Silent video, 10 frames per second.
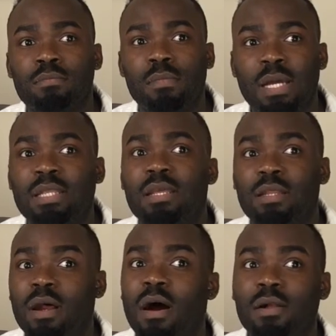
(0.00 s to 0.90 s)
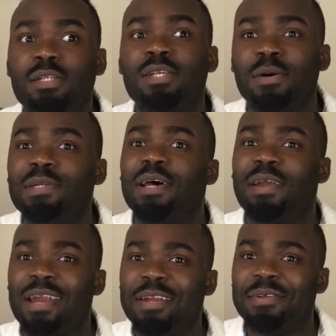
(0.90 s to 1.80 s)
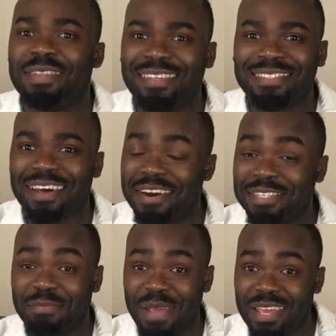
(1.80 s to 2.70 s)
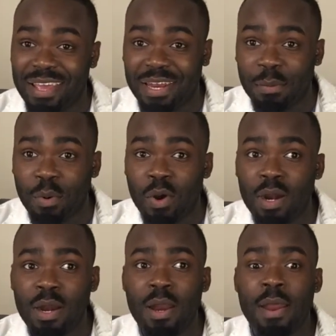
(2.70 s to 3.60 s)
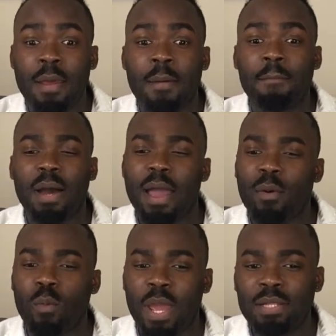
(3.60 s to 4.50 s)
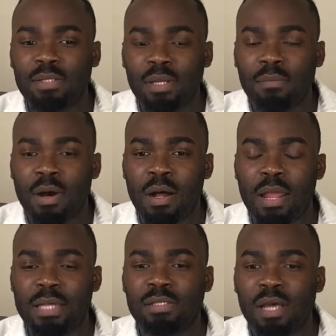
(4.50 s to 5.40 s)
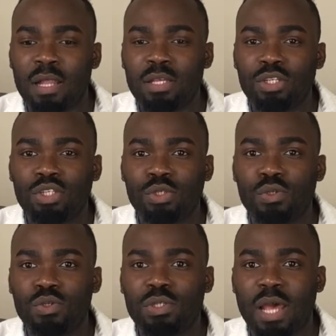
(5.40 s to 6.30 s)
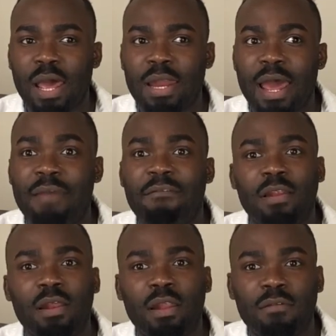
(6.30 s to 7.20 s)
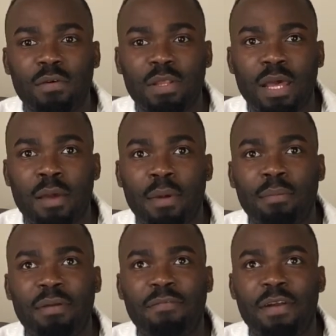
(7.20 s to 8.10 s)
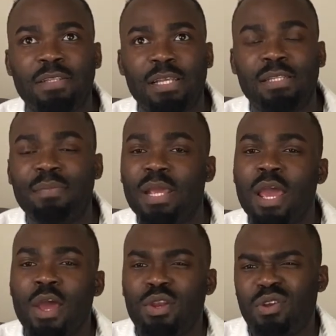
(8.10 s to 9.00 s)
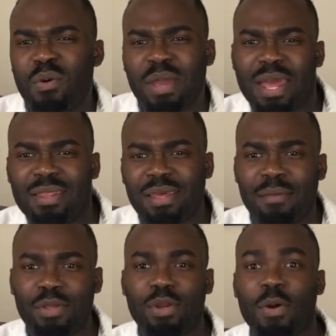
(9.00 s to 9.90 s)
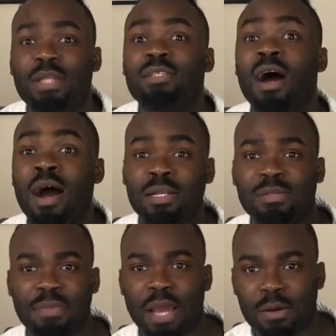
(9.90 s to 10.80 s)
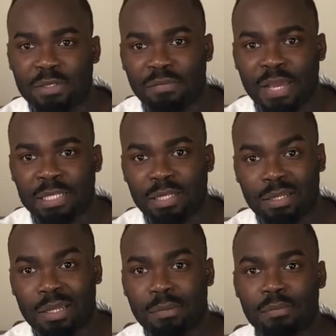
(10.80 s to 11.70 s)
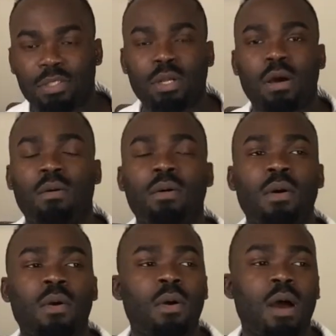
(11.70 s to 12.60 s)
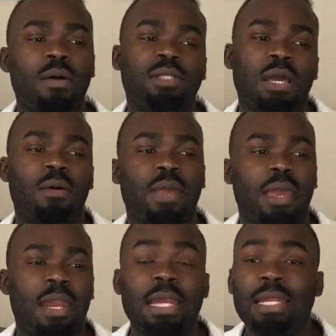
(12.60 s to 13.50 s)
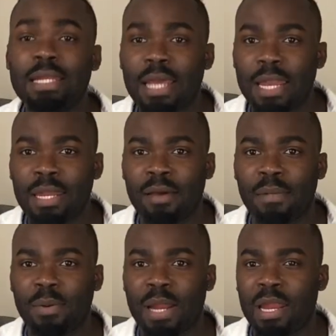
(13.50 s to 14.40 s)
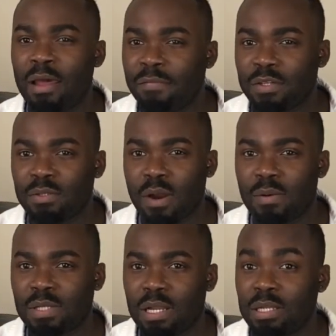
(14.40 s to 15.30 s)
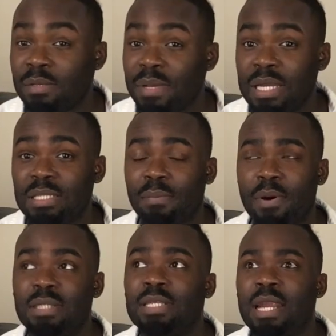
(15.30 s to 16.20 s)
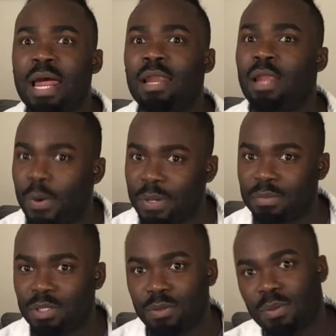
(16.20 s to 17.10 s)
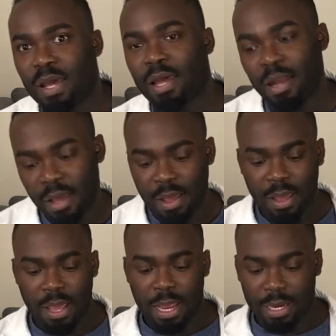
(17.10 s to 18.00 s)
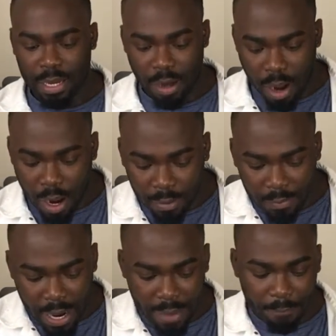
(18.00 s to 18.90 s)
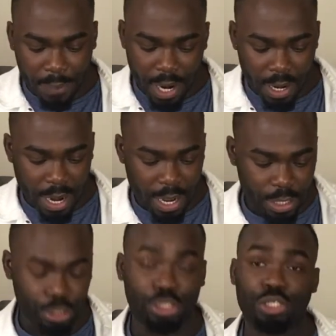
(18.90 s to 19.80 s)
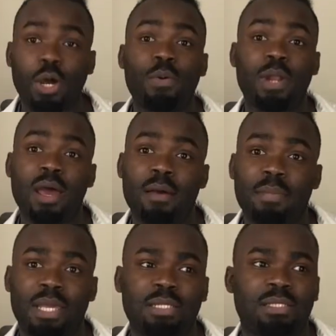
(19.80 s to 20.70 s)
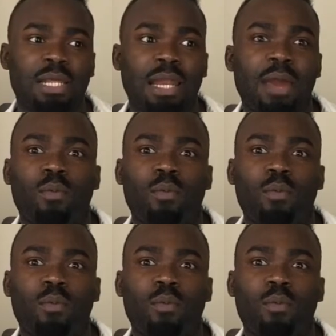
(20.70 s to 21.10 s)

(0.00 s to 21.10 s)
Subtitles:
I think they're all sold out. I don't think Zara is making any more. But I went to the mall, I saw these shoes, and I fell in love with them. And my friend said to me, don't get them. You know, it talked me out of getting them. So I was like, okay. And I didn't get them. And when I left the store, I was a little bit disappointed that I allowed him to do that. And then on my birthday, he showed up because then